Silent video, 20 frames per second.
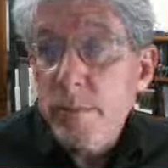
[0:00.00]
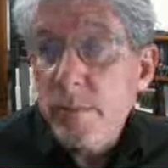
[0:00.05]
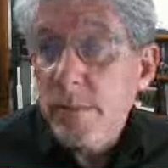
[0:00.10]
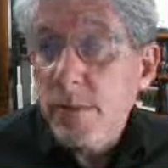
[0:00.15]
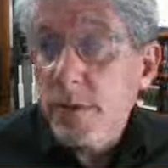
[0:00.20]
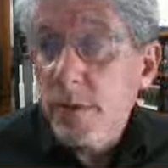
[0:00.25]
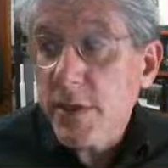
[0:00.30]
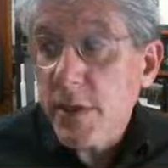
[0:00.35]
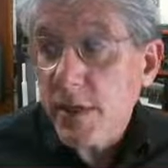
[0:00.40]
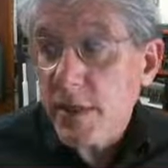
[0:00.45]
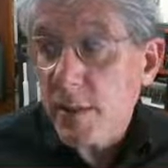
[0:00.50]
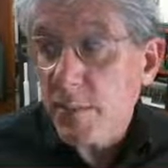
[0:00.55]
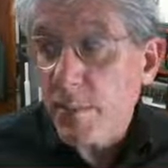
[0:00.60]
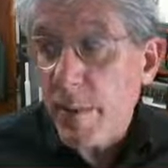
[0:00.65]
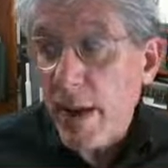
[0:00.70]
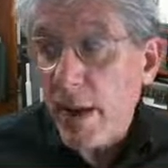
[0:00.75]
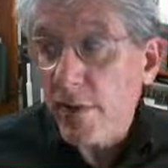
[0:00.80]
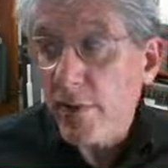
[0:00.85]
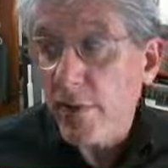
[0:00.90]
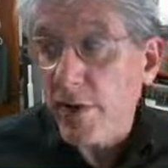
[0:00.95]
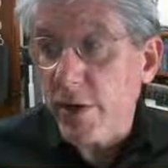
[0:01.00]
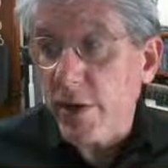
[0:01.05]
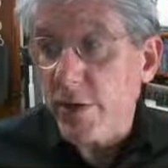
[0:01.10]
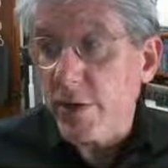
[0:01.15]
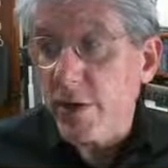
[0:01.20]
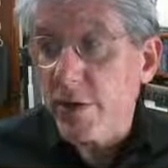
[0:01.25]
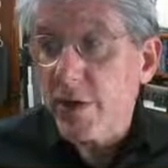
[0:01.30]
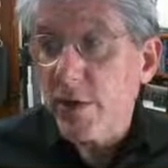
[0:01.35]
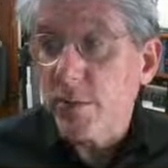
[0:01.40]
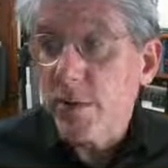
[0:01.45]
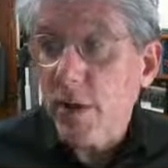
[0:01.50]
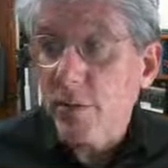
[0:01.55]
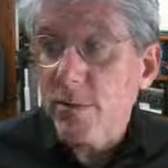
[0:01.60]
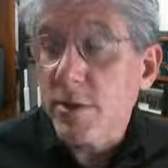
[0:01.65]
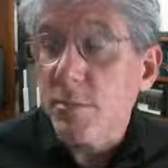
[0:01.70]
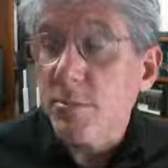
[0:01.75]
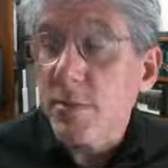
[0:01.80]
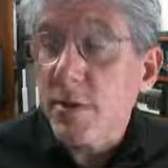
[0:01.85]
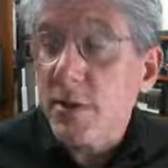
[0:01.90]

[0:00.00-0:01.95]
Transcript: set the boundary condition, sometimes it